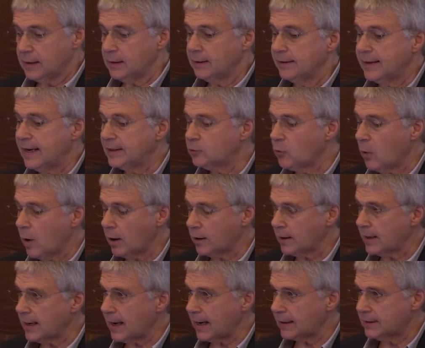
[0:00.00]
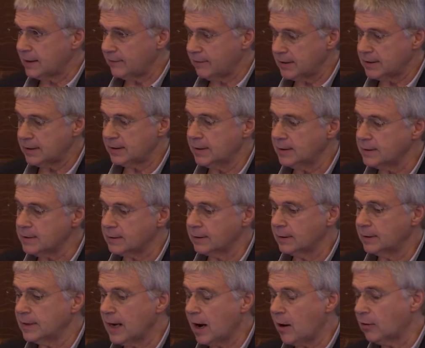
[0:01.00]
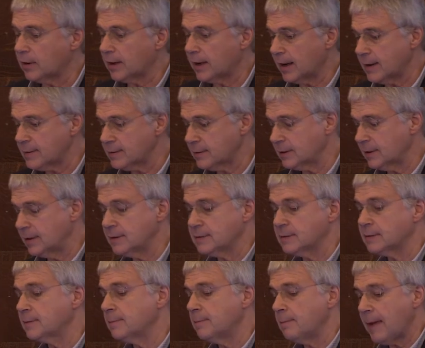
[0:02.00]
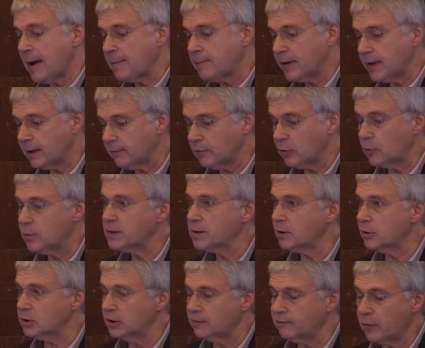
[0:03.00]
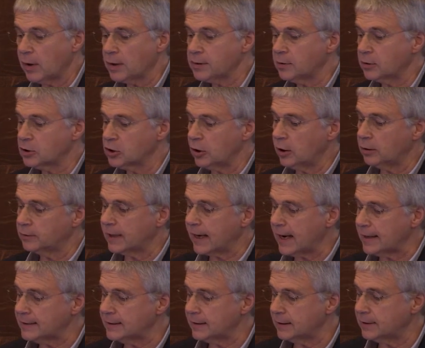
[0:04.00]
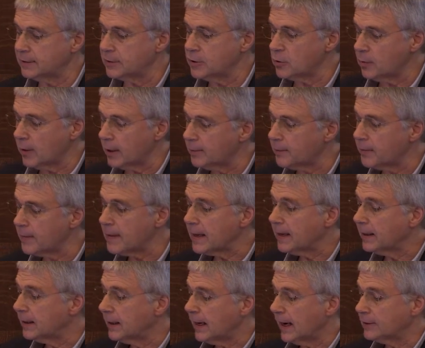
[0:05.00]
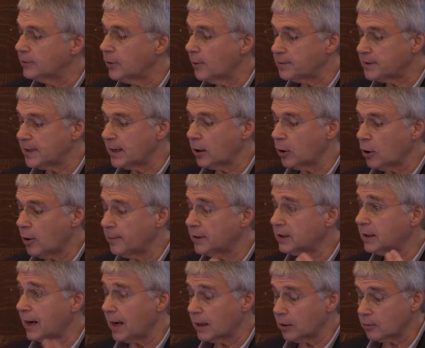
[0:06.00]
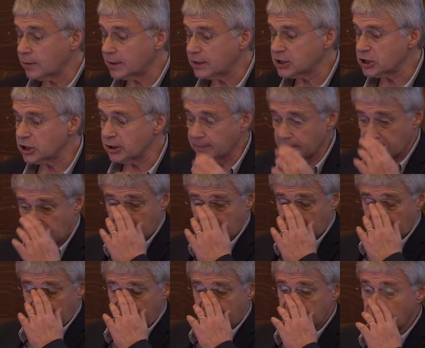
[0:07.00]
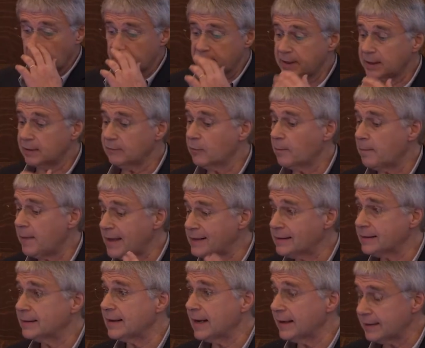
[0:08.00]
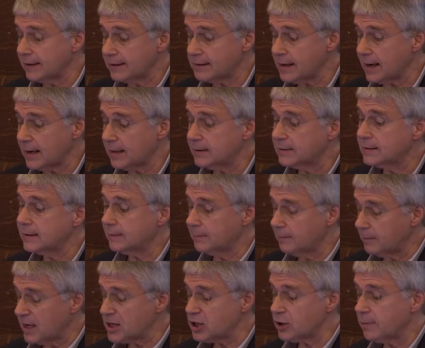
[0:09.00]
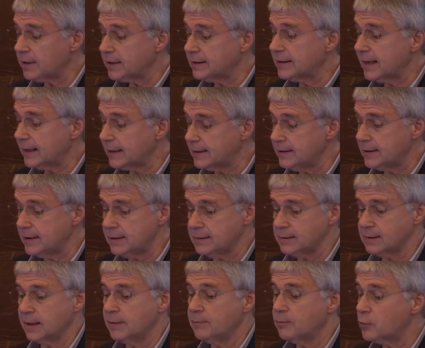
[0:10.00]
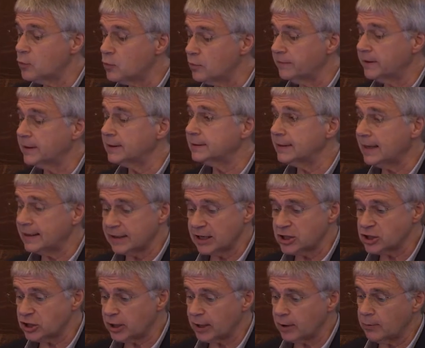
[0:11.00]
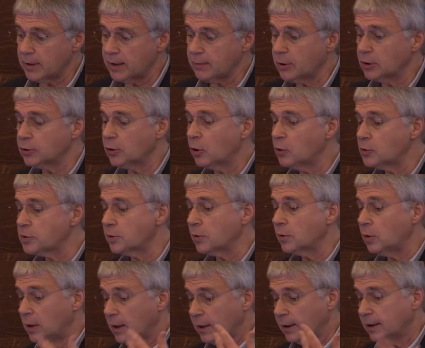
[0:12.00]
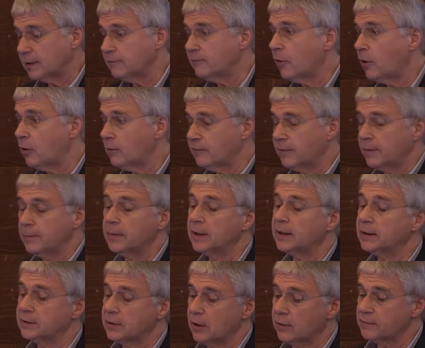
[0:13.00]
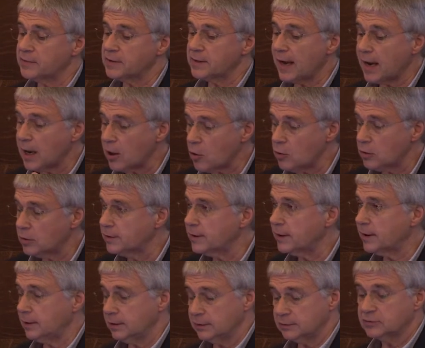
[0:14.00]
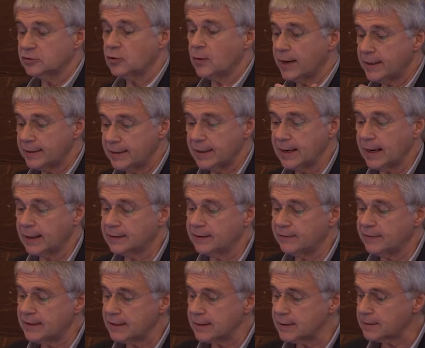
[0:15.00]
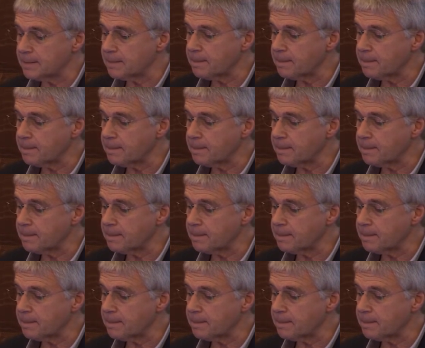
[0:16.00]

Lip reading: Networking activities, in our case, it's mapping the research infrastructure on cattle in Europe, adopting common language, adopting the best standardized measurement techniques, improving data sharing, but also involvement of stakeholder training activities.